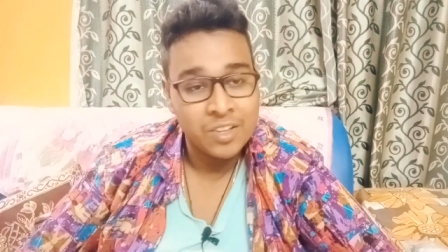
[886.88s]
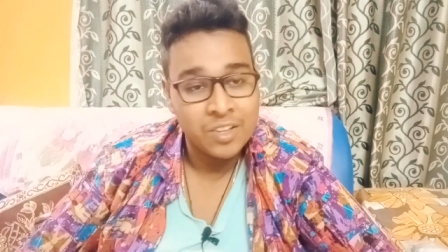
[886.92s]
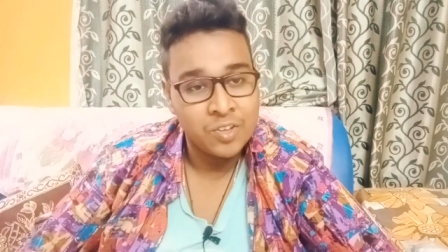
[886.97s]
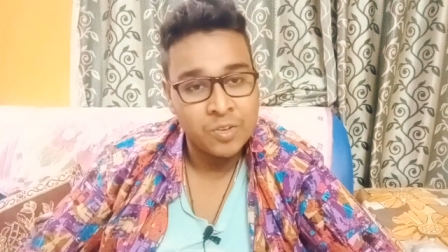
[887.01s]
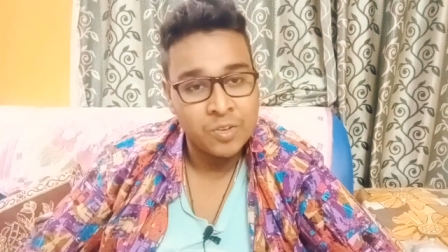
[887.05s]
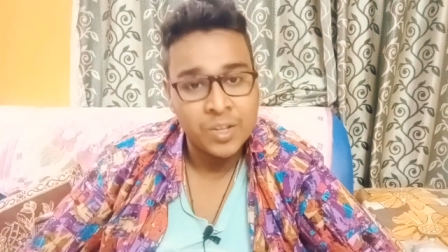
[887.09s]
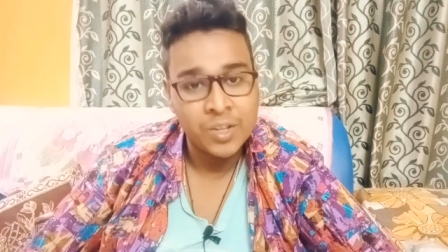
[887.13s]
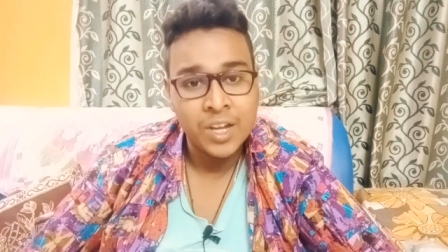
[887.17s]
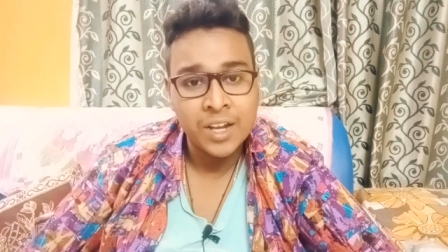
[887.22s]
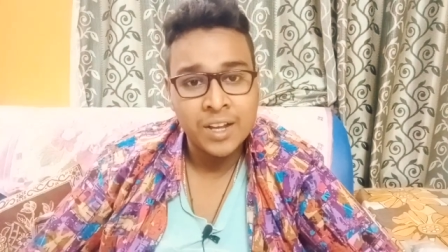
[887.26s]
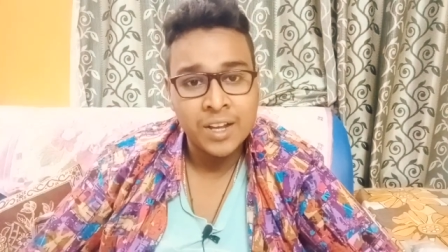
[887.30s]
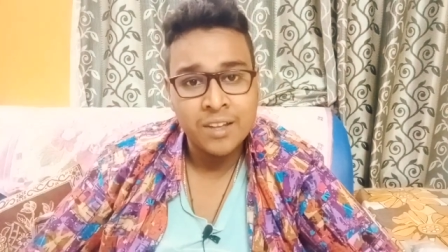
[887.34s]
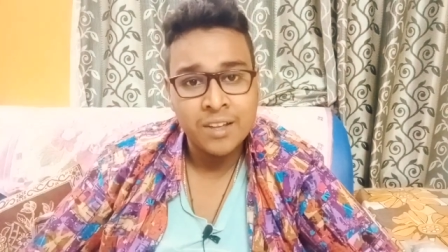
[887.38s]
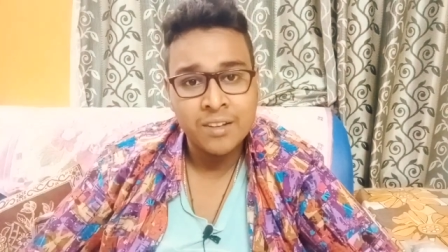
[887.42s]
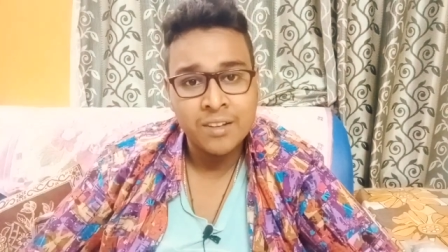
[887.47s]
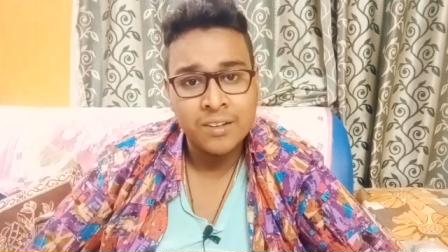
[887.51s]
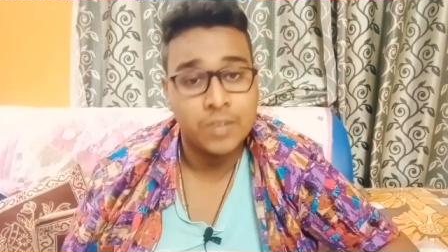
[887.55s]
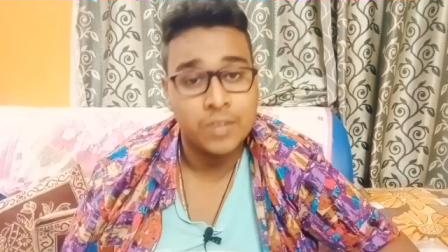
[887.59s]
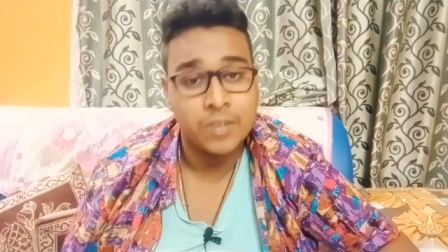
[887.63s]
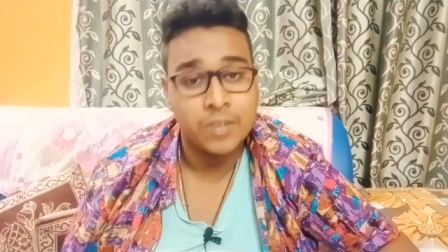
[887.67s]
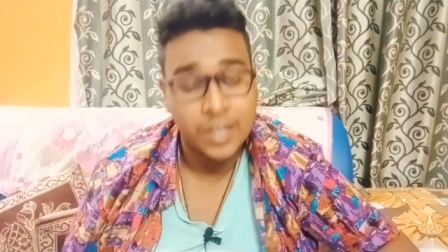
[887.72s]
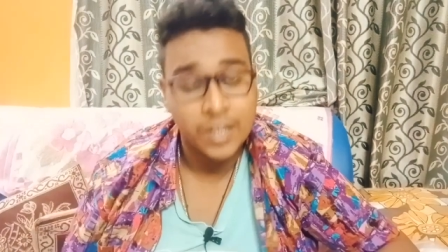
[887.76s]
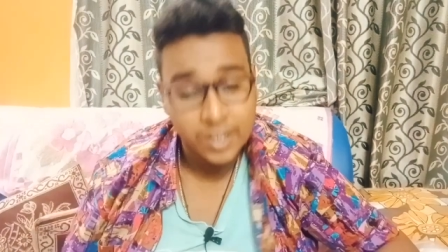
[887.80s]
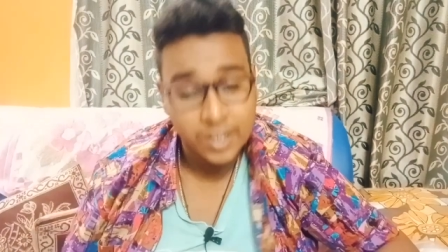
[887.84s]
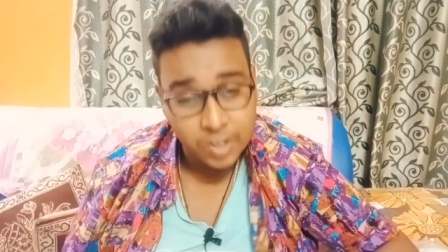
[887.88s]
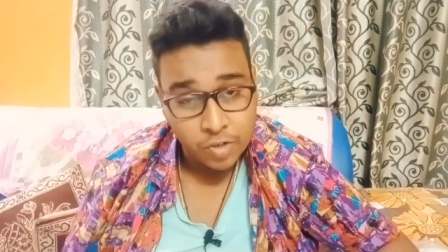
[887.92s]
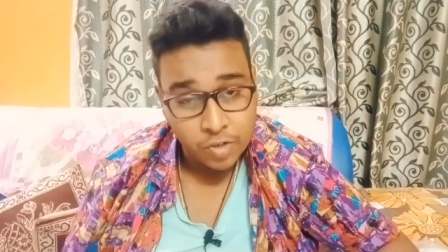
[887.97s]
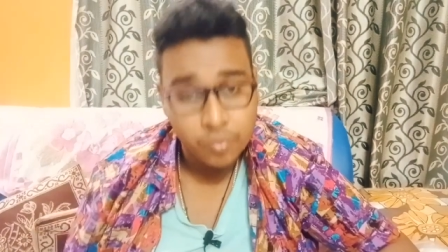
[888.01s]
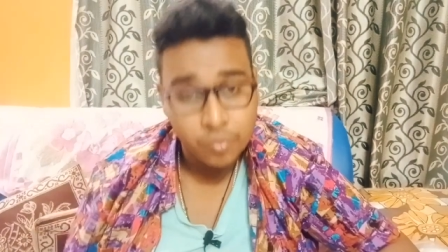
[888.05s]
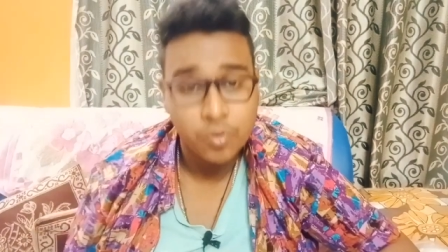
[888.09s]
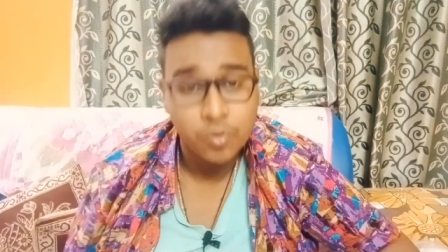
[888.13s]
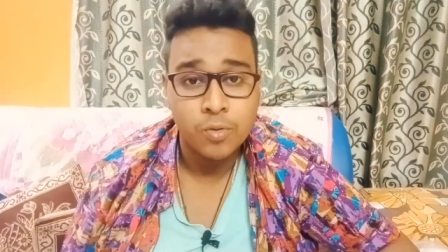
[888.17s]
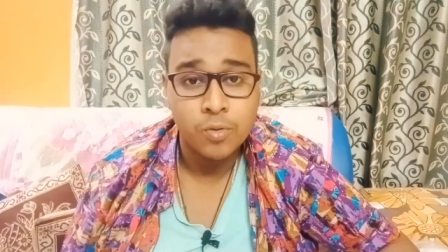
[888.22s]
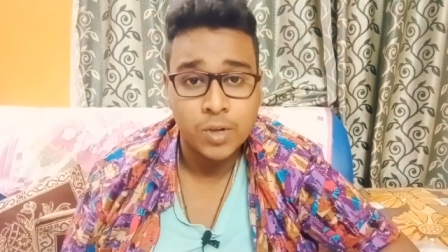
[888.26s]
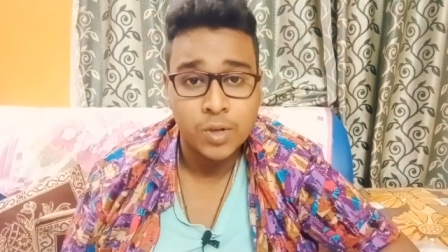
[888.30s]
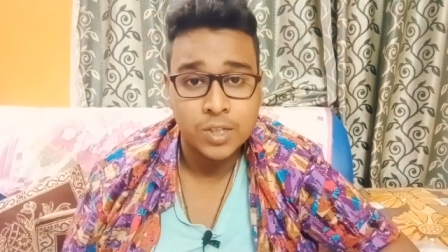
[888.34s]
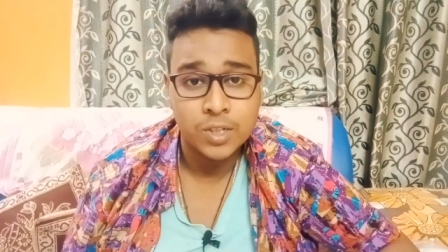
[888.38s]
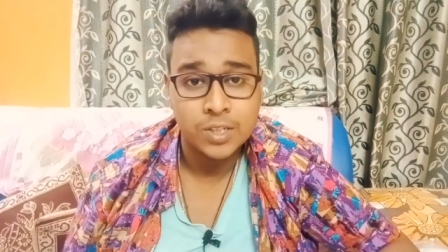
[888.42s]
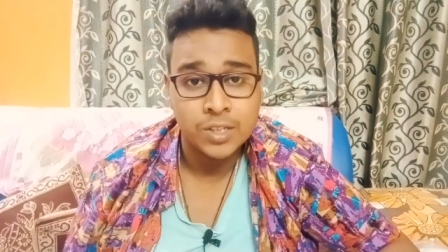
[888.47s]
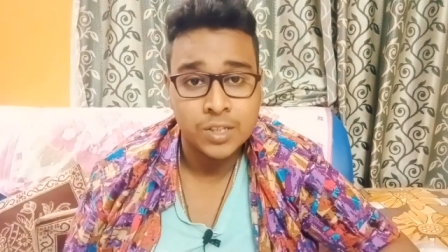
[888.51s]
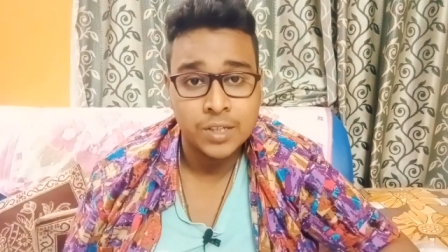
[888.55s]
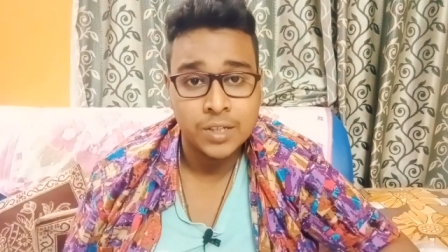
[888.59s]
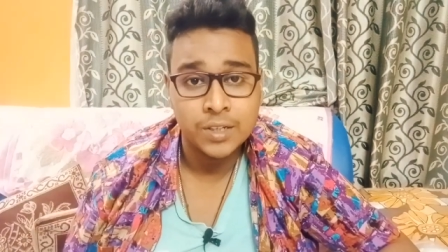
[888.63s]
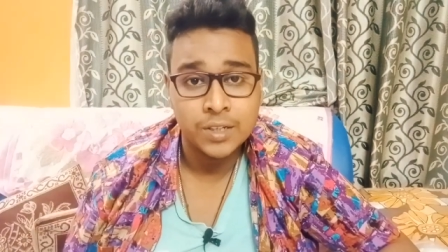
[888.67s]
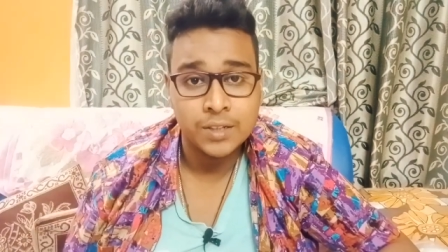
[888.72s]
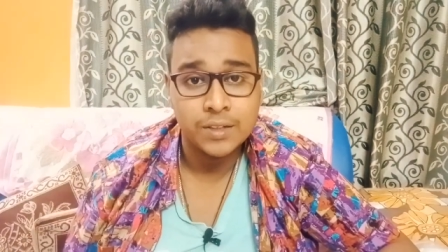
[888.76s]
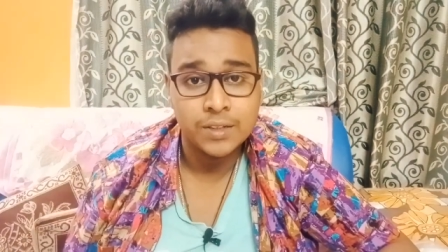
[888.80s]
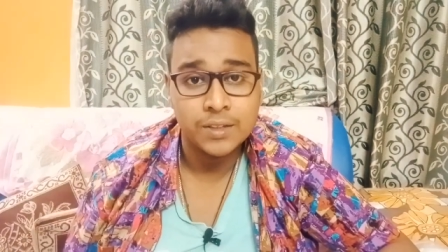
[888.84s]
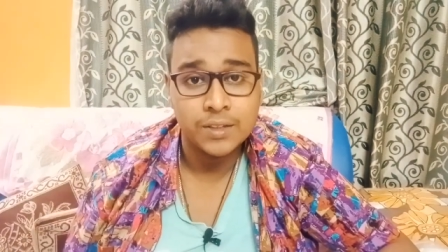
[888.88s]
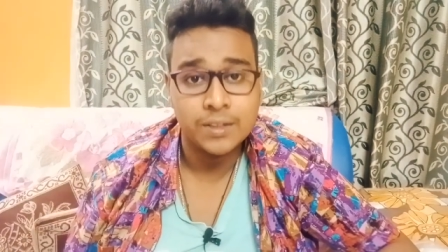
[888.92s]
So yeah guys, thank you for watching.